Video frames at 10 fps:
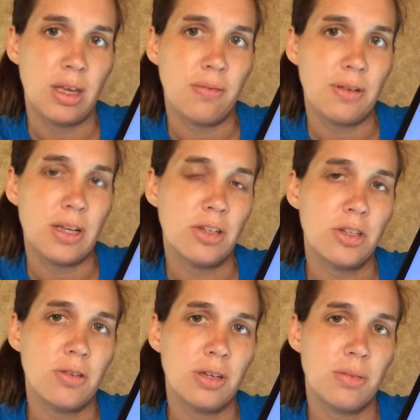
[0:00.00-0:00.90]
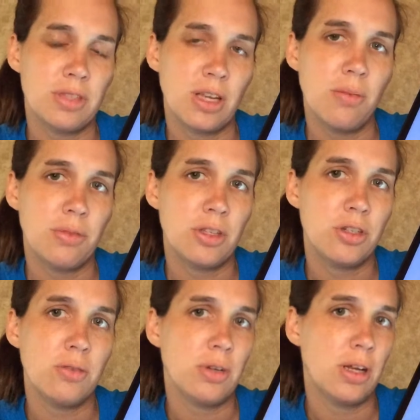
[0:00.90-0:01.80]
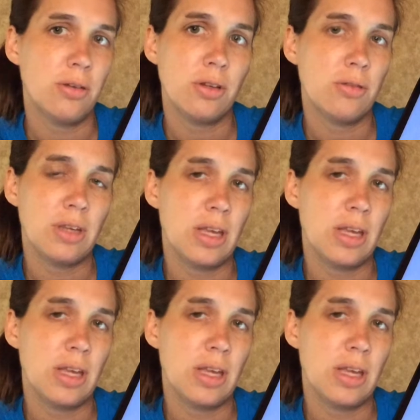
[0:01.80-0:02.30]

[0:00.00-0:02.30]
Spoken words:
If an issue comes up that you